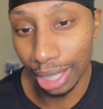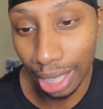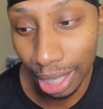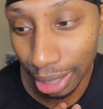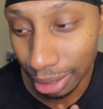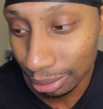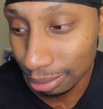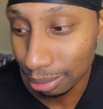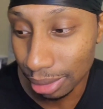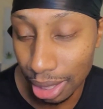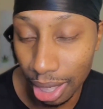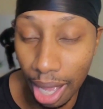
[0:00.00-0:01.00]
And
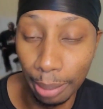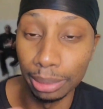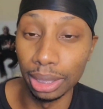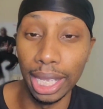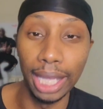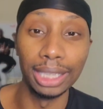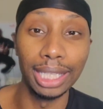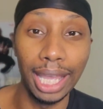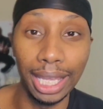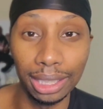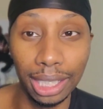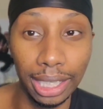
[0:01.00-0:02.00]
I'm glad
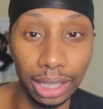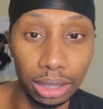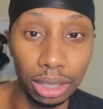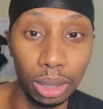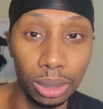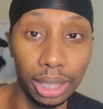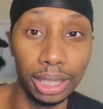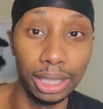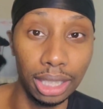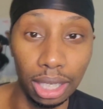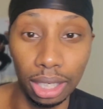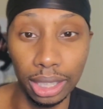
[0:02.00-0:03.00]
that, they're
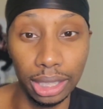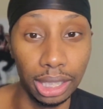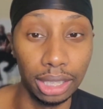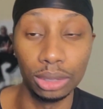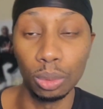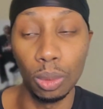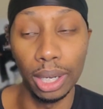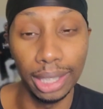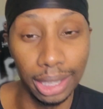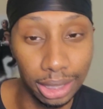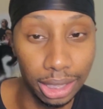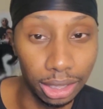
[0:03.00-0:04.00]
young in their
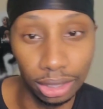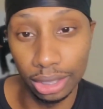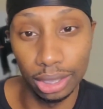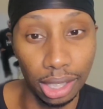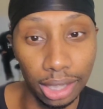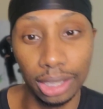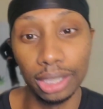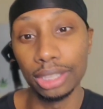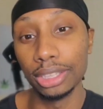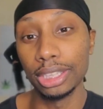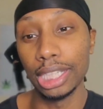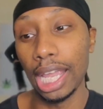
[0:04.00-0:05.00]
20s and they're starting to
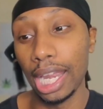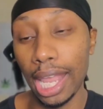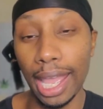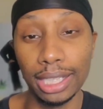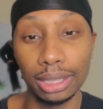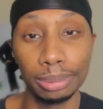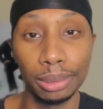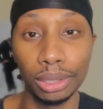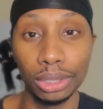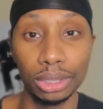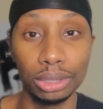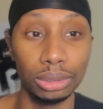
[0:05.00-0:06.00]
understand, as
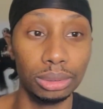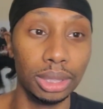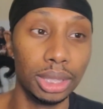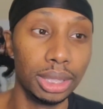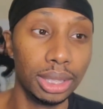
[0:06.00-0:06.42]
opposed to